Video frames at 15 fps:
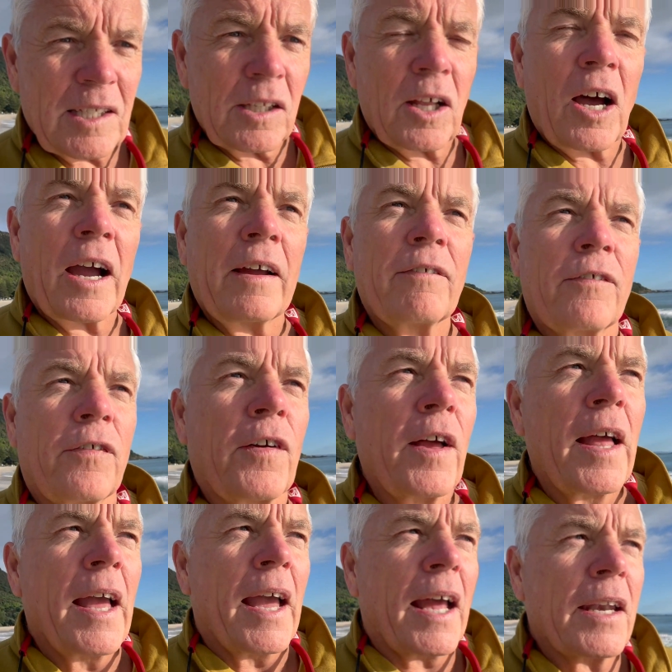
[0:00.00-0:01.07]
life
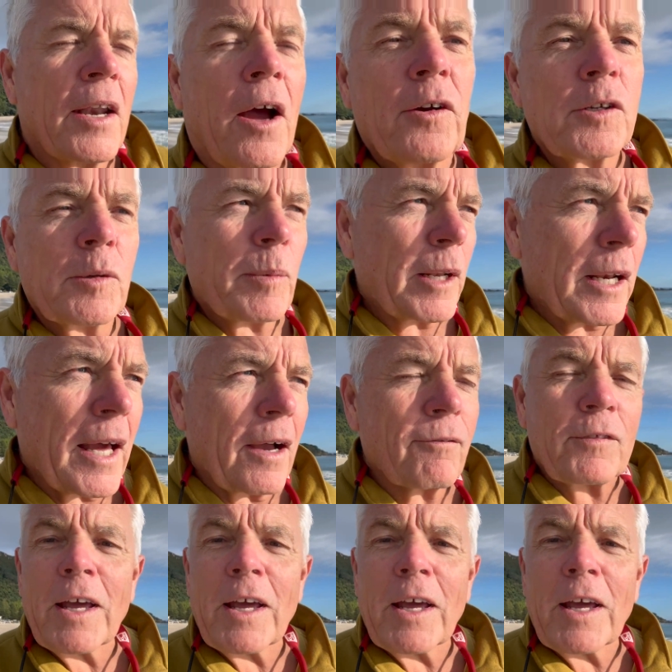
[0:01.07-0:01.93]
and know to be loved.